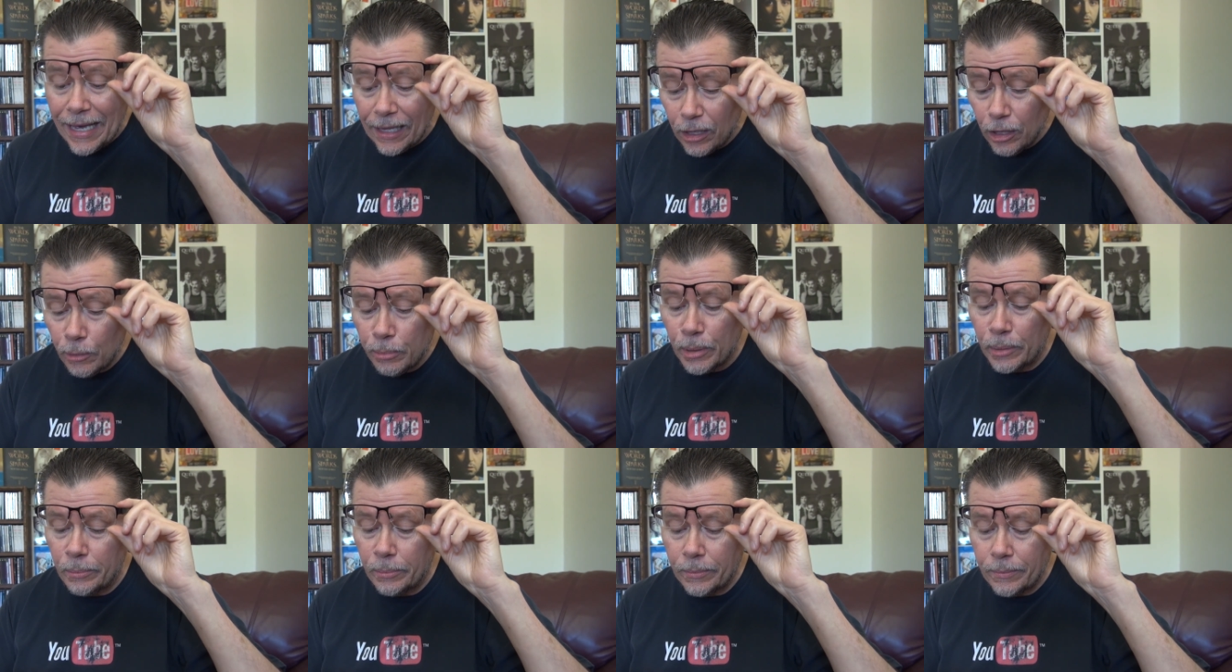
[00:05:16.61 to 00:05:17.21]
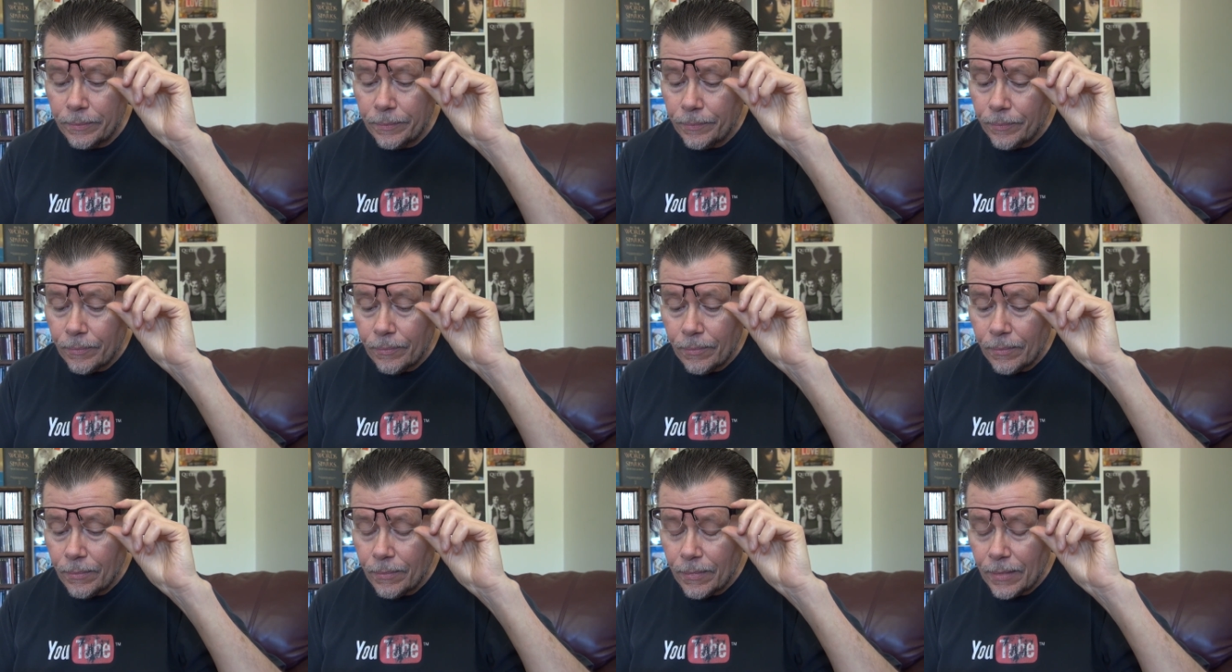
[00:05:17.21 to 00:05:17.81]
album.
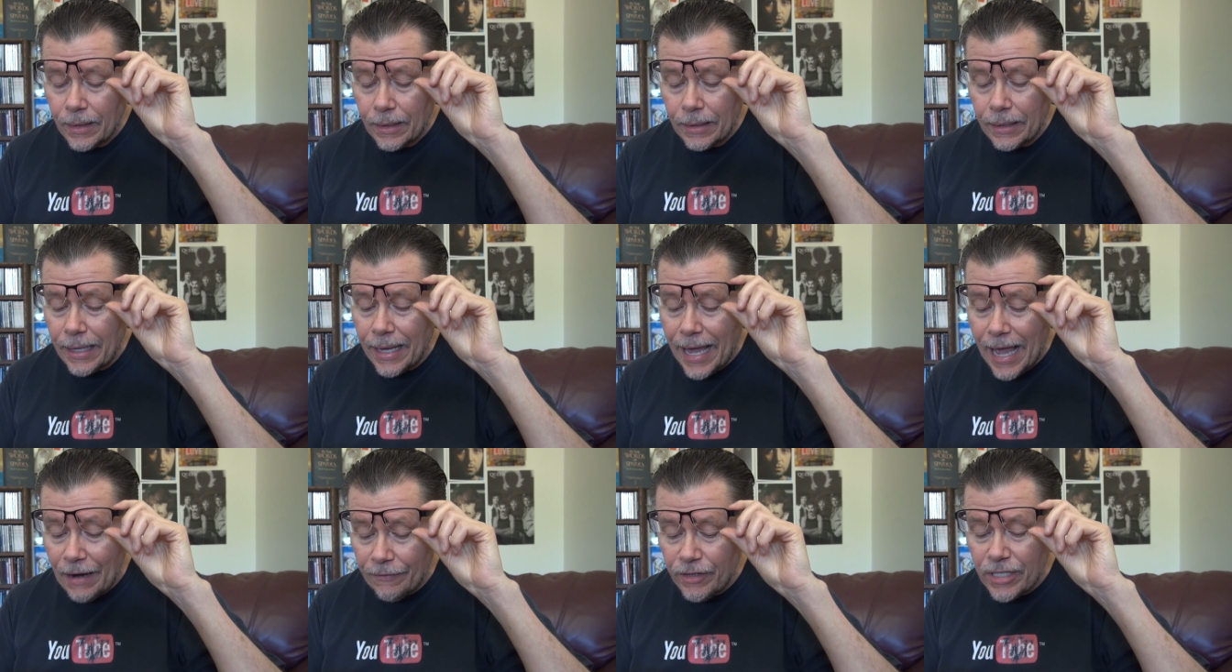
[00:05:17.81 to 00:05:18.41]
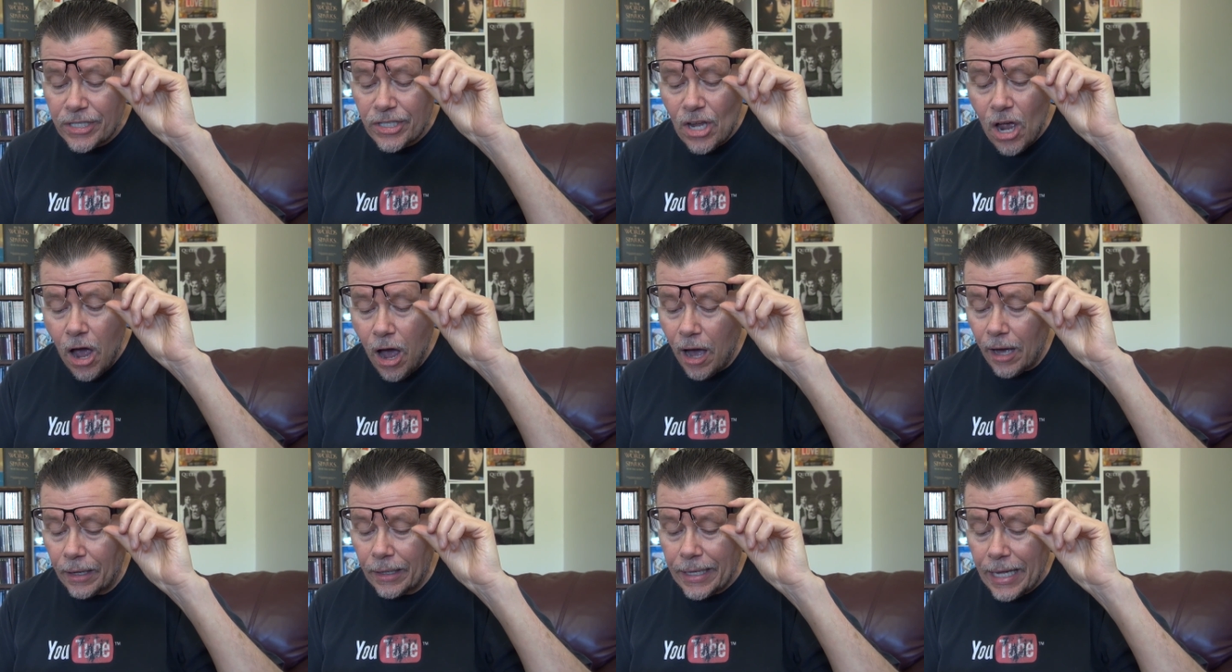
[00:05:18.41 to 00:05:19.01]
Every
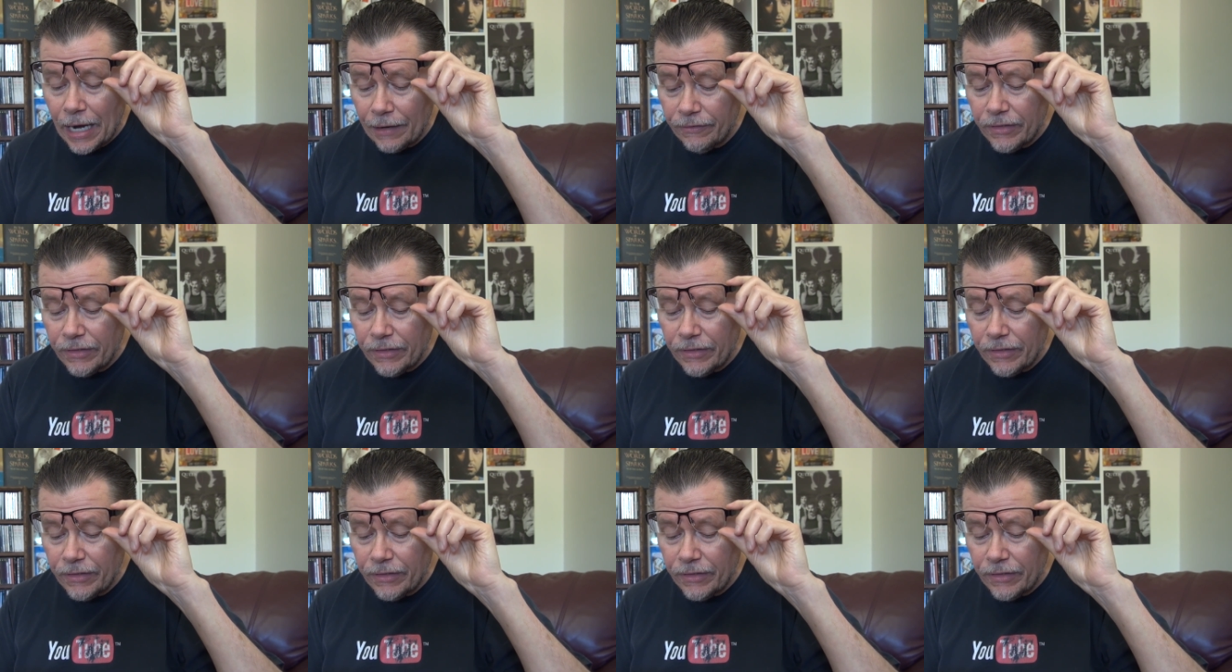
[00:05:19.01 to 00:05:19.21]
song